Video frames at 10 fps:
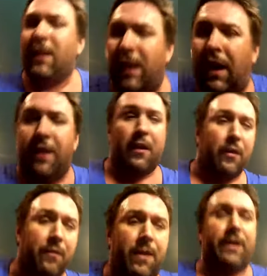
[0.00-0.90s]
and they're
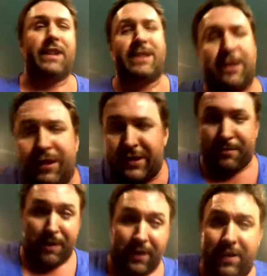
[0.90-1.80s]
very serious
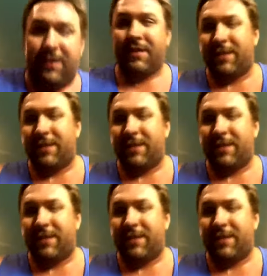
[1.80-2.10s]
about it,